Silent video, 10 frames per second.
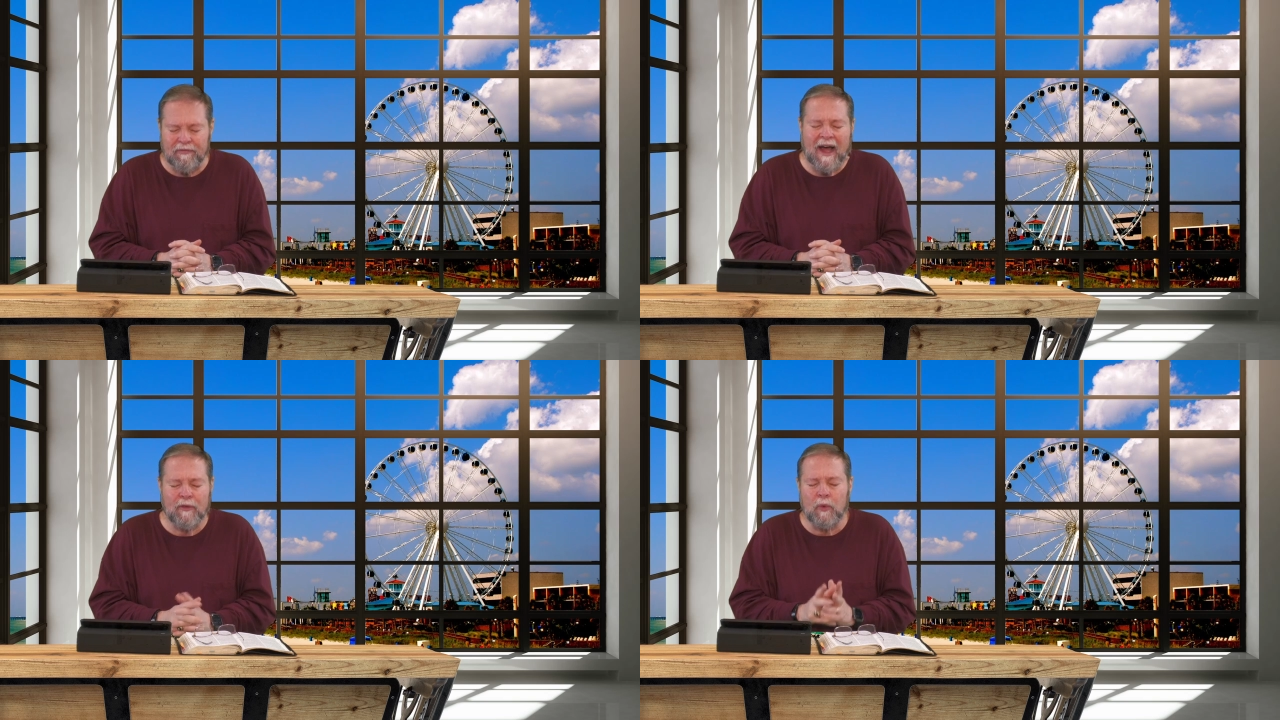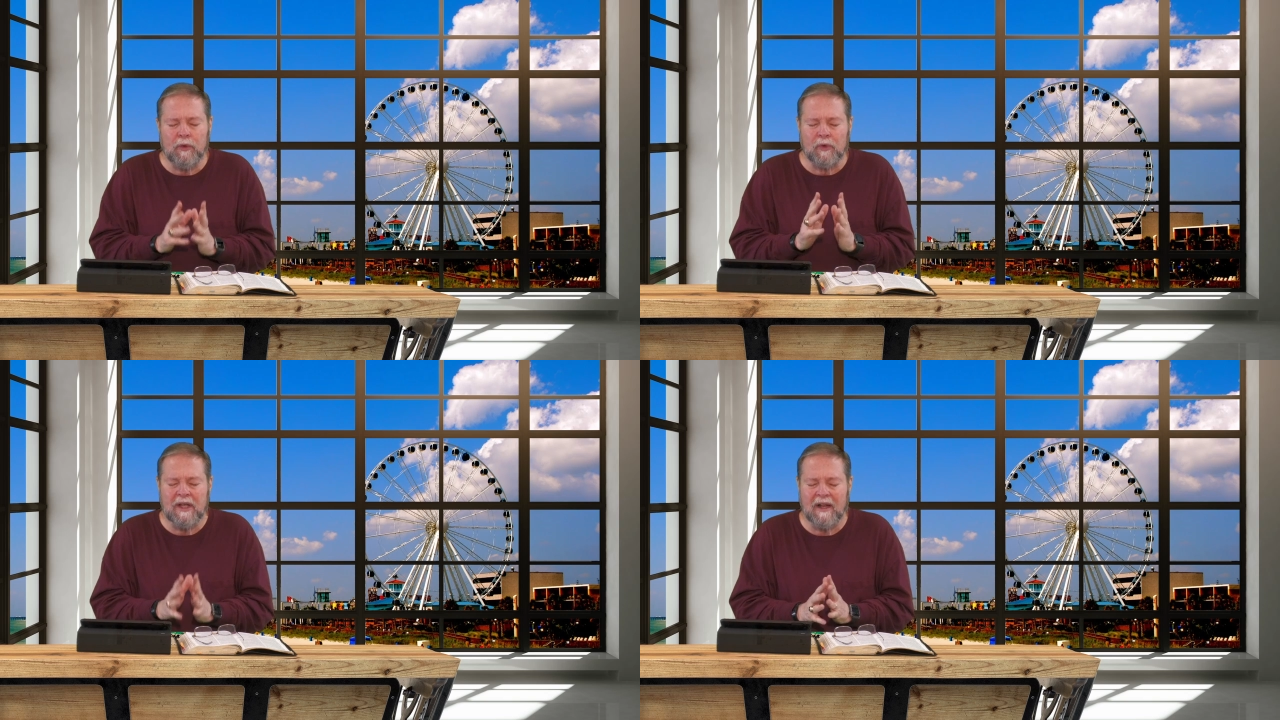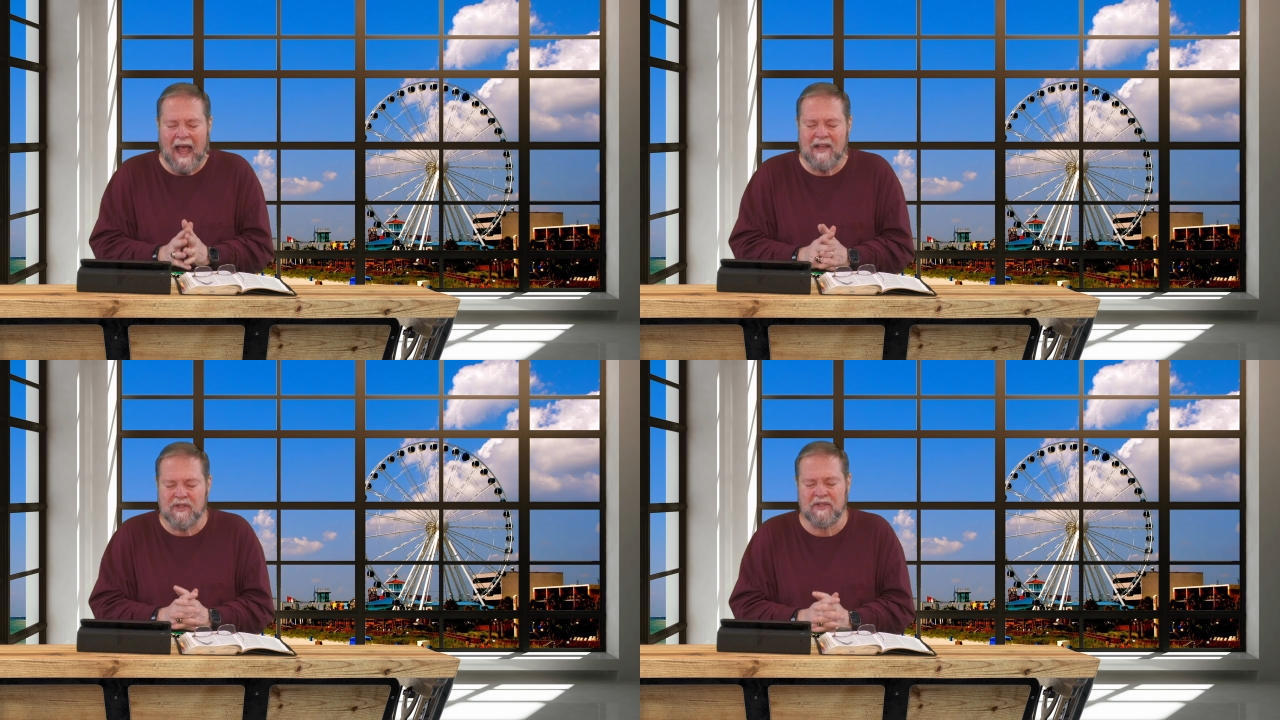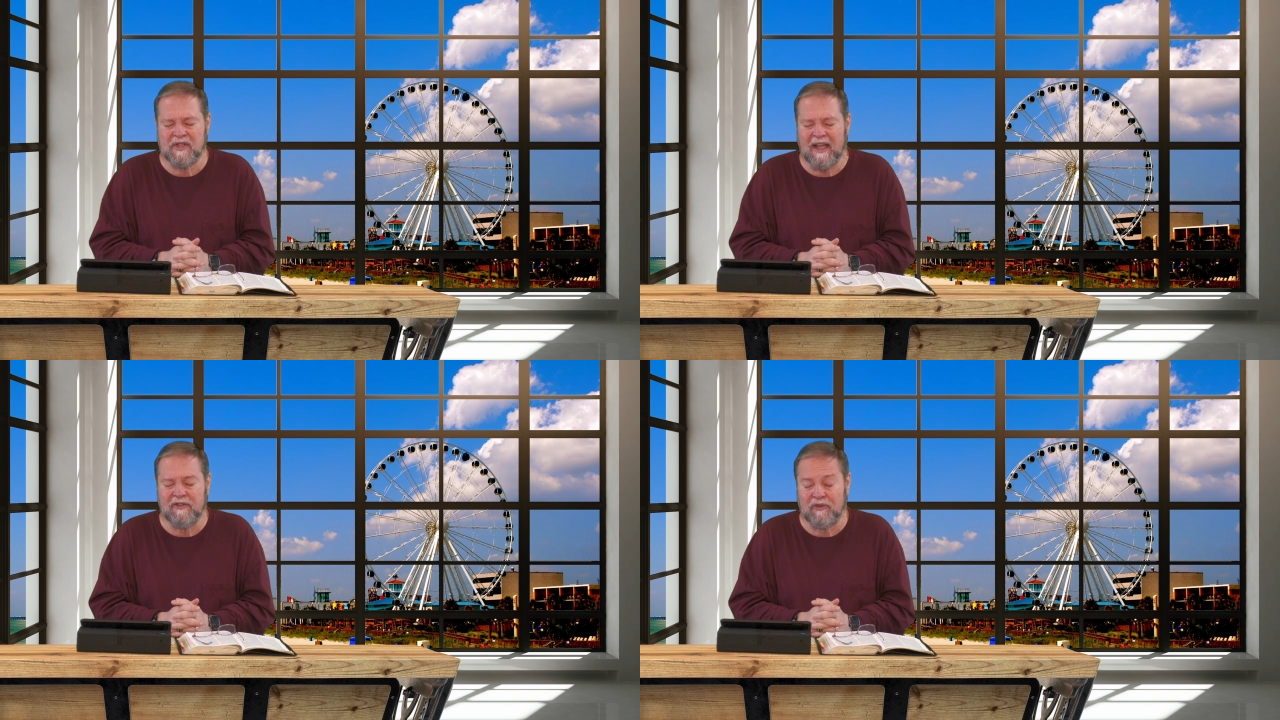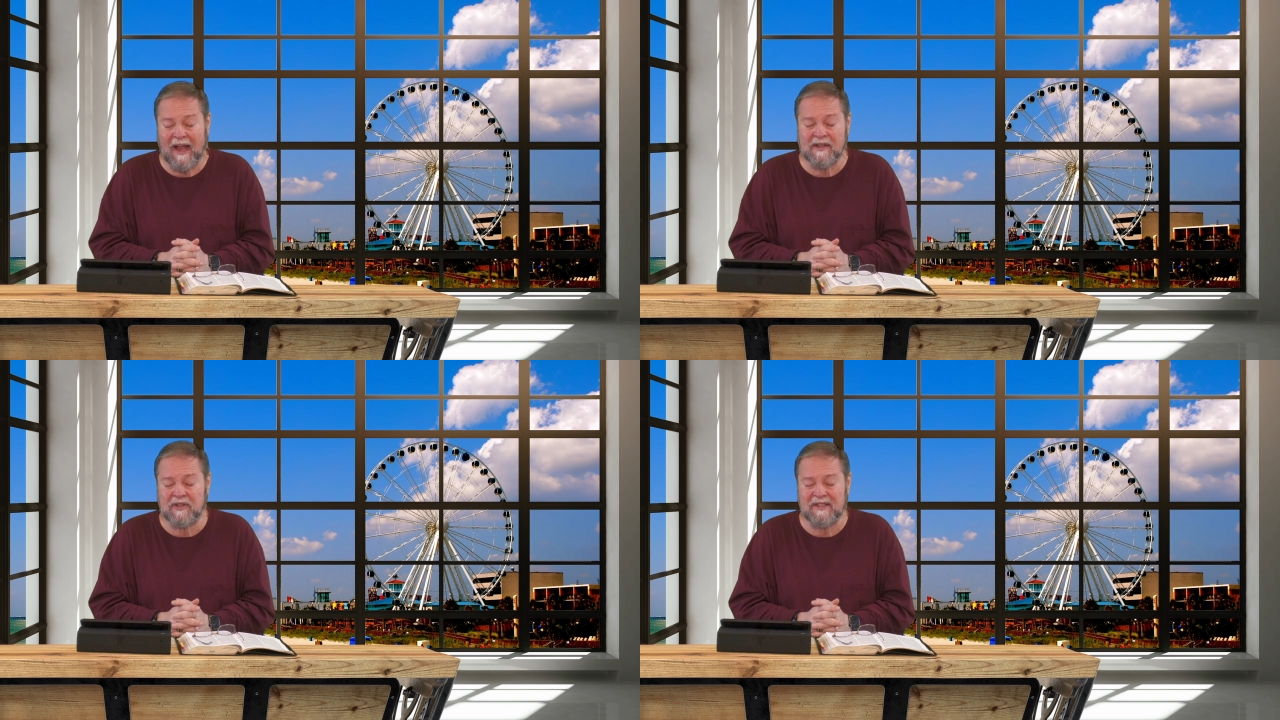Father, we realize that Satan
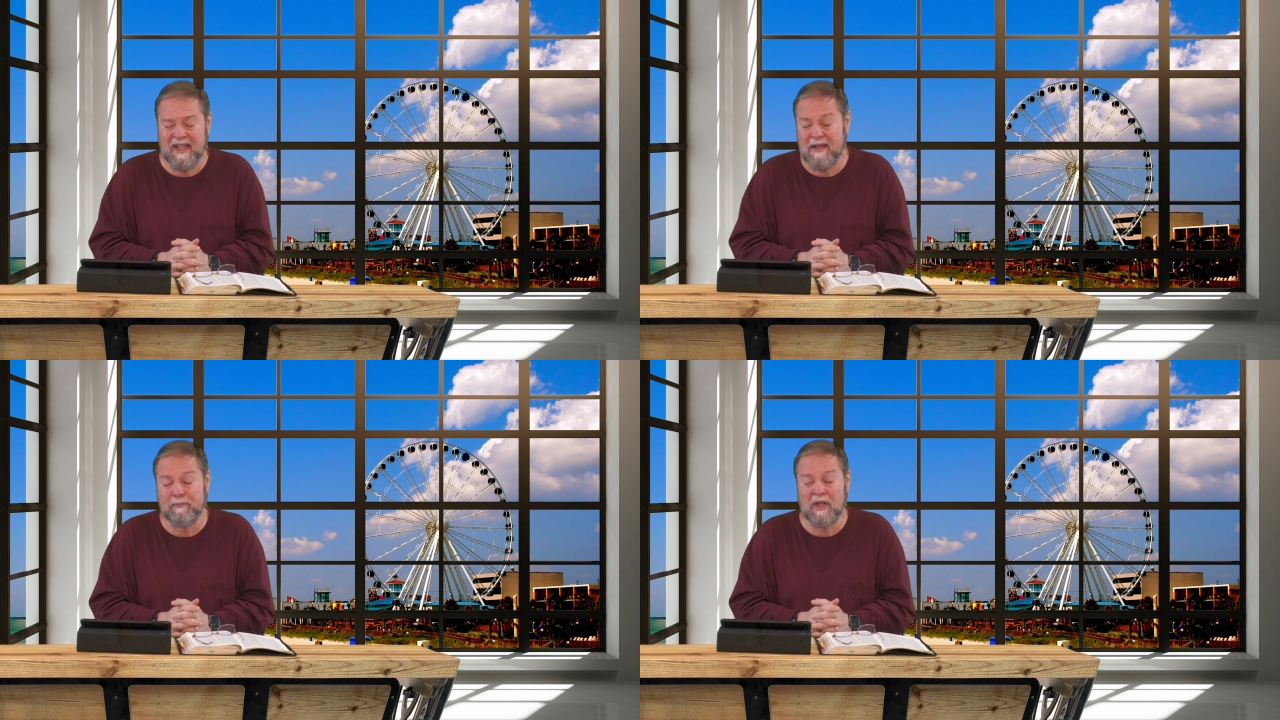tries to tempt